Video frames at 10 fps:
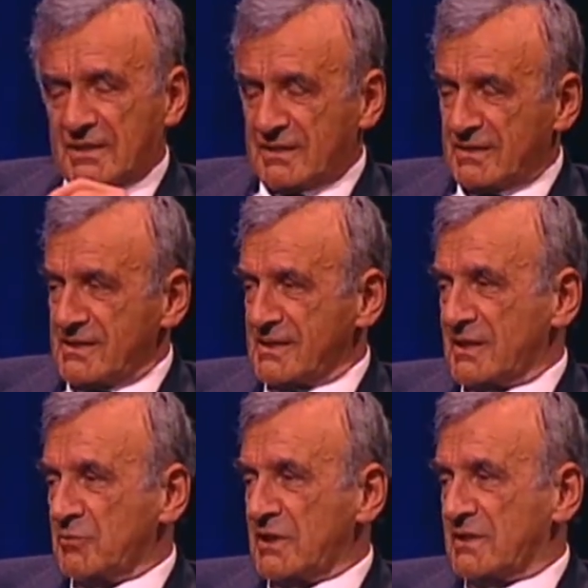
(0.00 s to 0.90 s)
And he said,
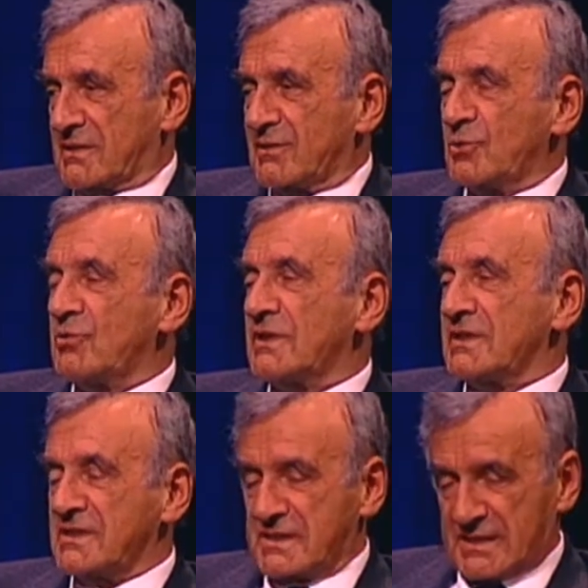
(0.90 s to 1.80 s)
"What do what
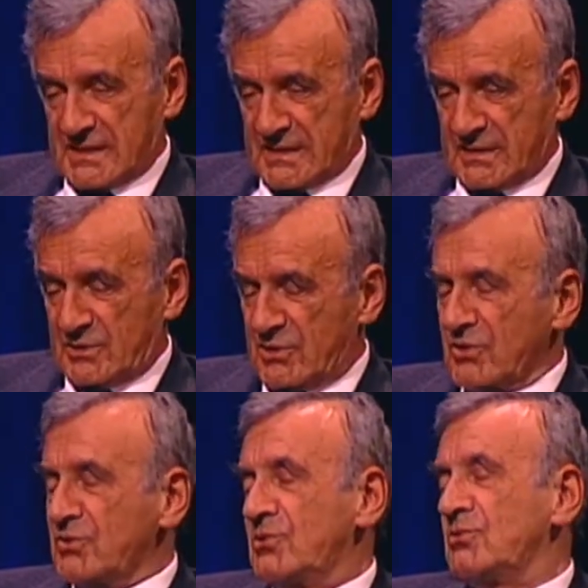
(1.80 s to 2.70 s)
is,
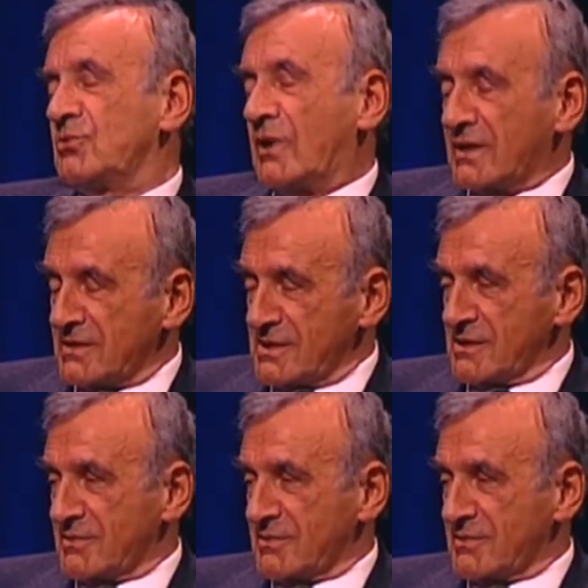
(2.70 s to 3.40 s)
don't do to others